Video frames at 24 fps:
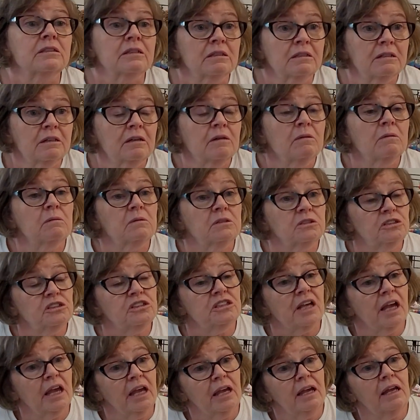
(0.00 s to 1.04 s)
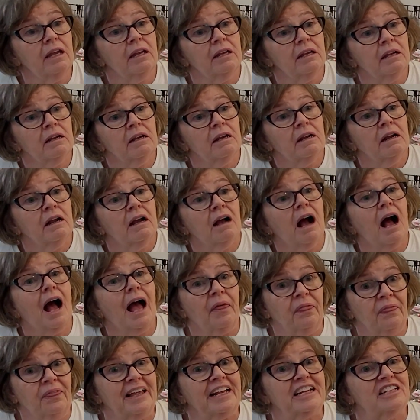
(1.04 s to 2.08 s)
Would you say? I
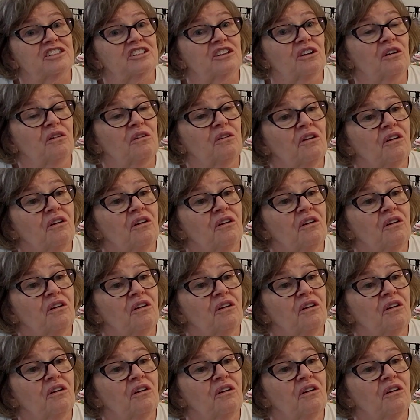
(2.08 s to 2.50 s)
think so.